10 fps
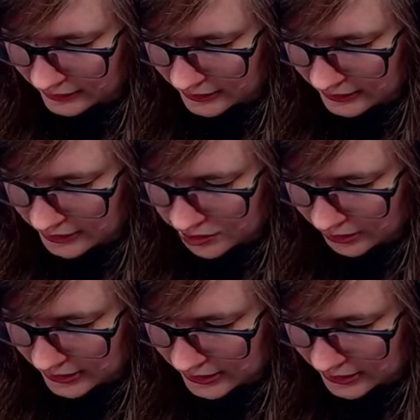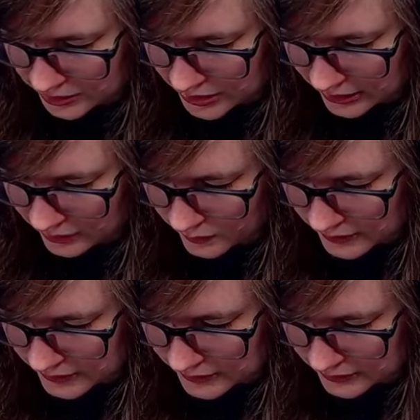I initially had Dragon
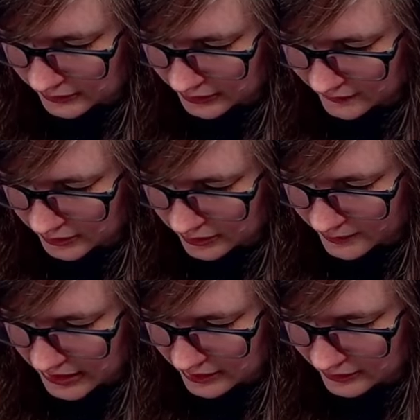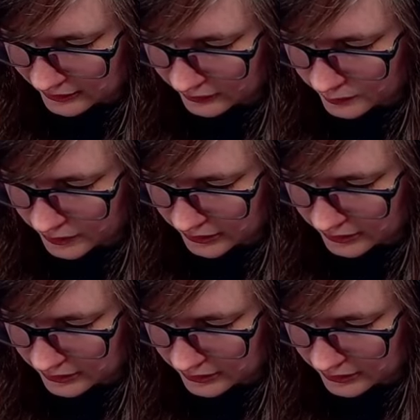Quest XI on my handheld, but